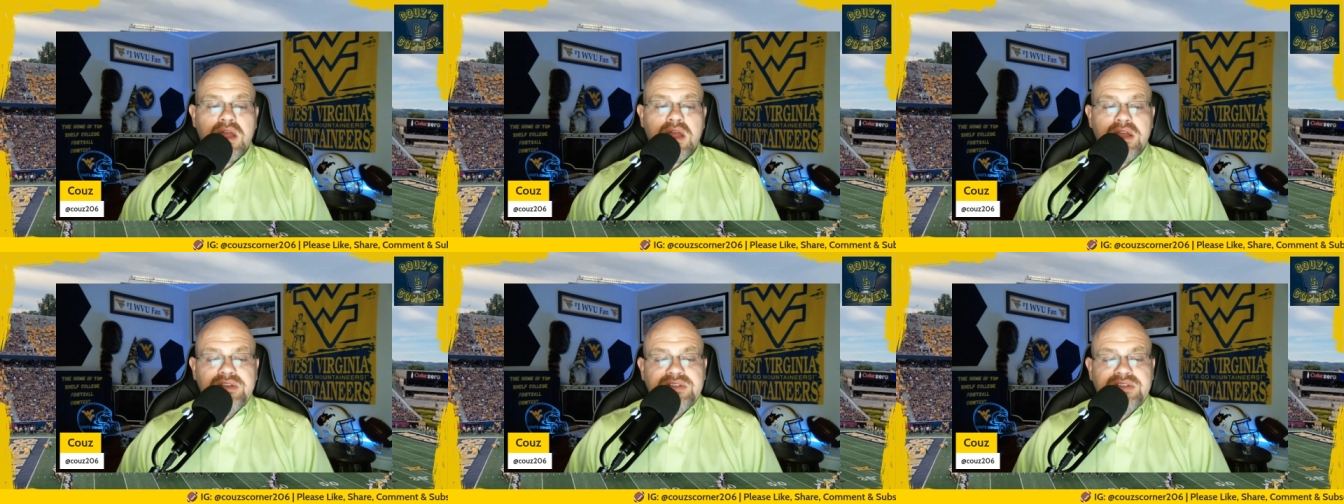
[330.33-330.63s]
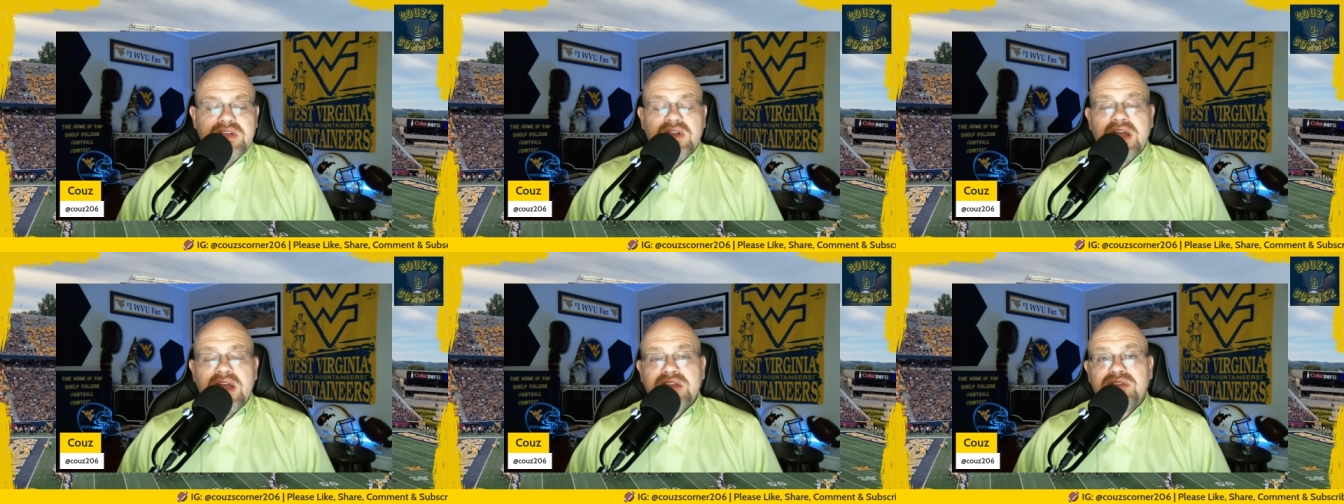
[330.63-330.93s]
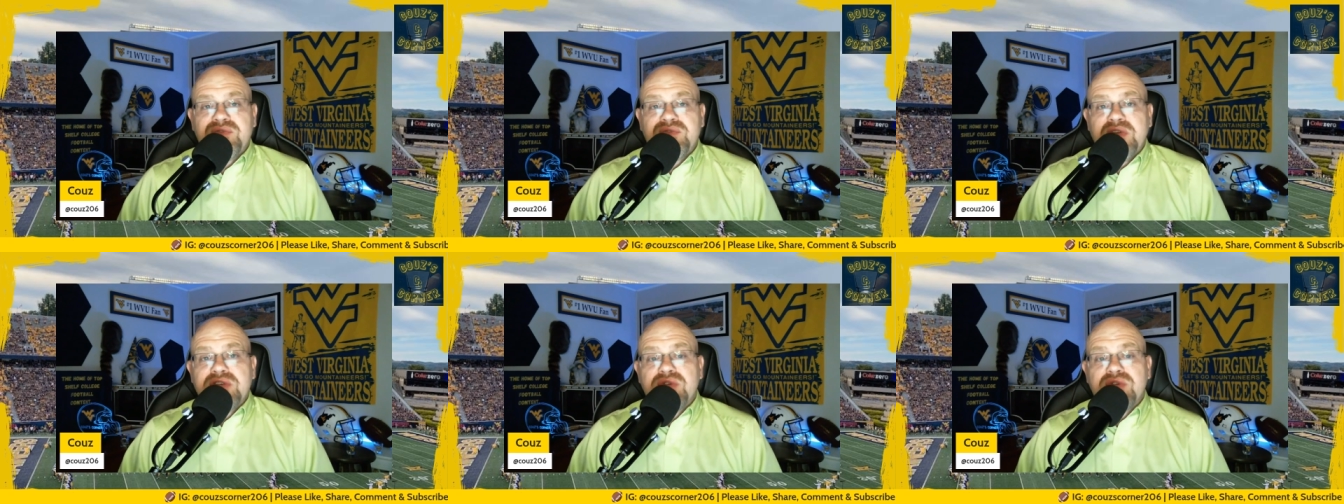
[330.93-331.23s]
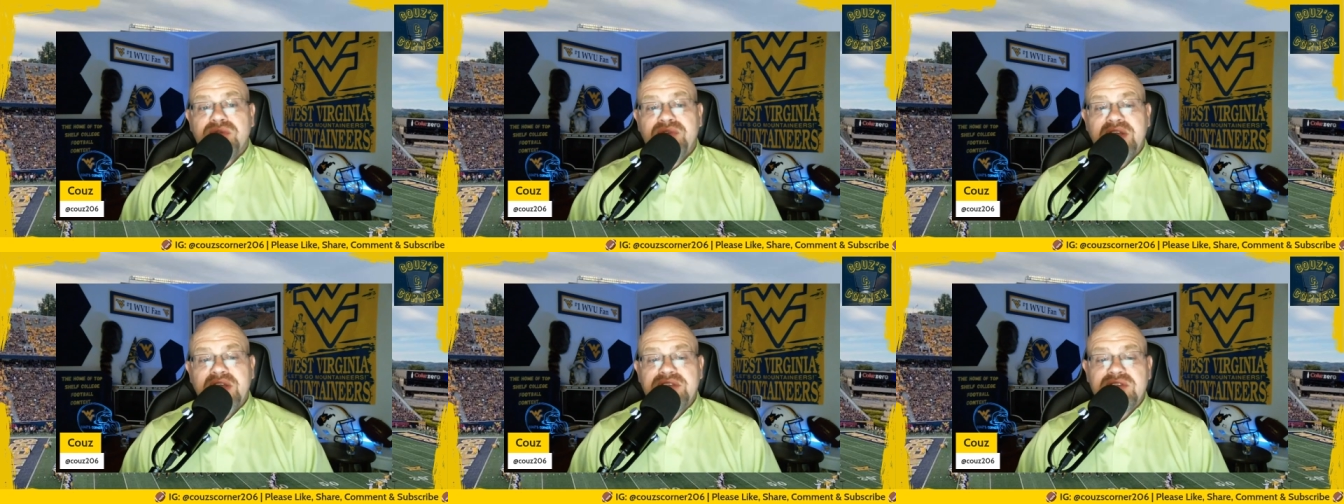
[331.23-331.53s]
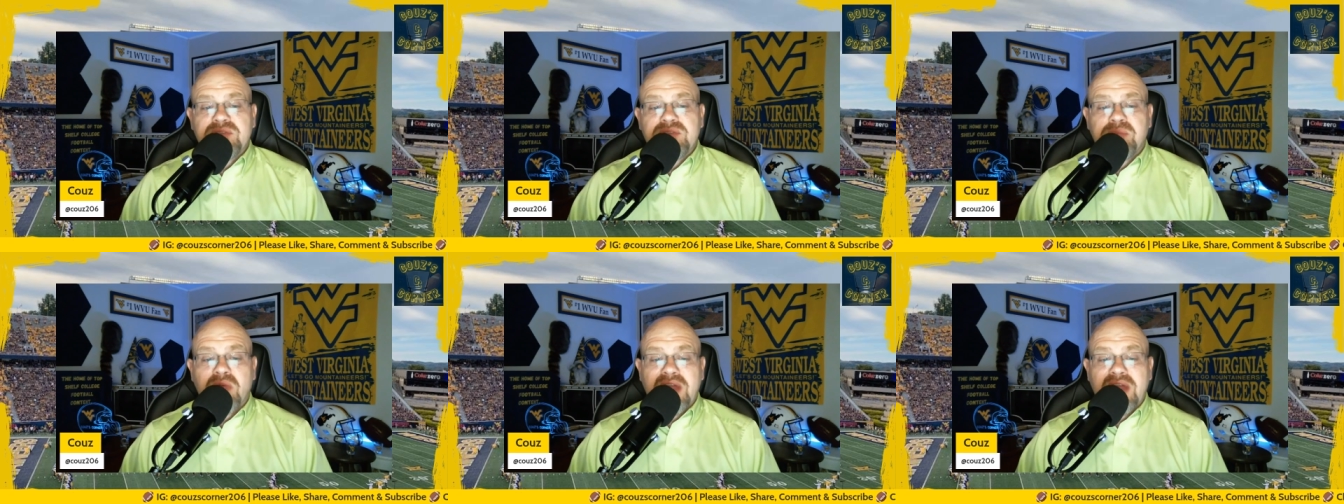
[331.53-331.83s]
He still has official
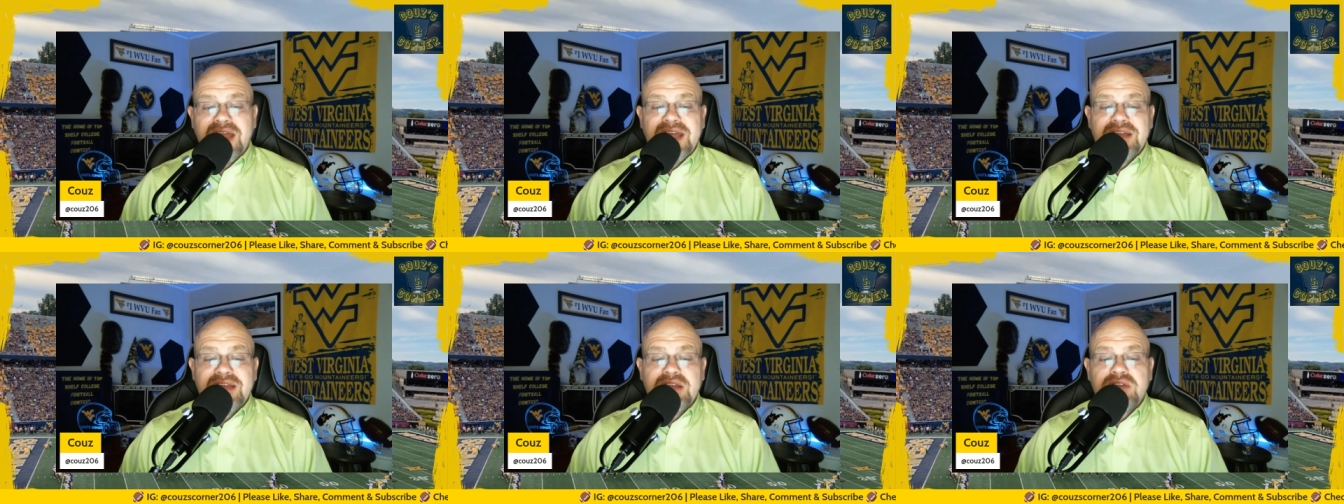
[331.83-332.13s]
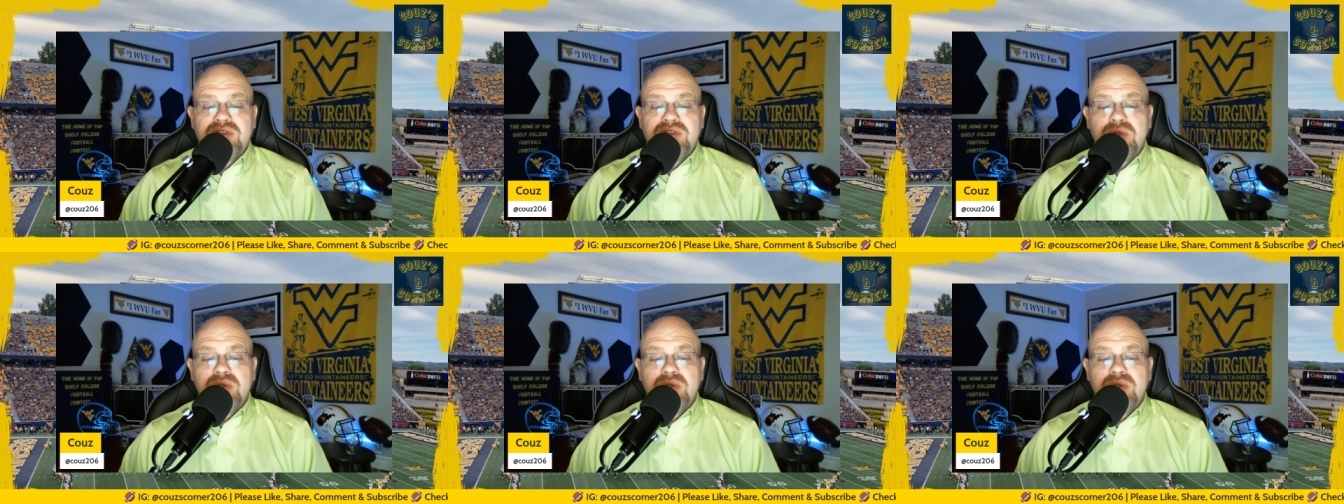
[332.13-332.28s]
visits planned